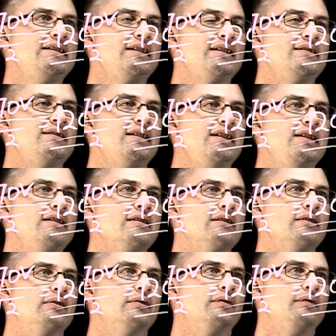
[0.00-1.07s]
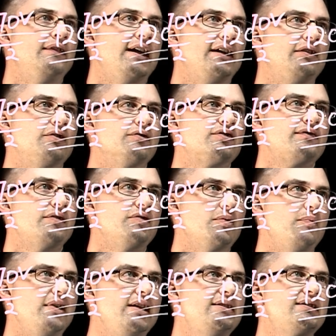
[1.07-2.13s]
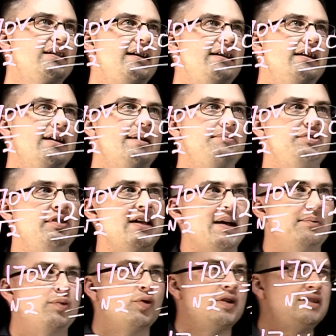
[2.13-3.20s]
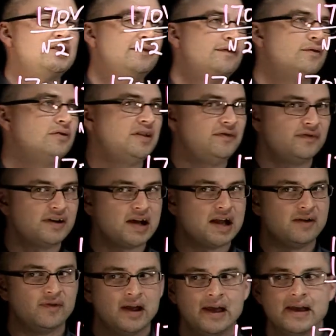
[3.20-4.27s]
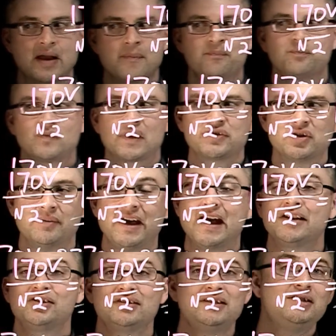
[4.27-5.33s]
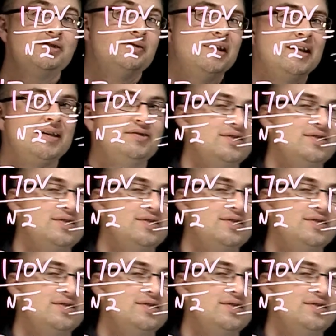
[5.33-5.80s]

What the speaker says: is here that goes from the baseline up to that point at 45. So I'm actually doing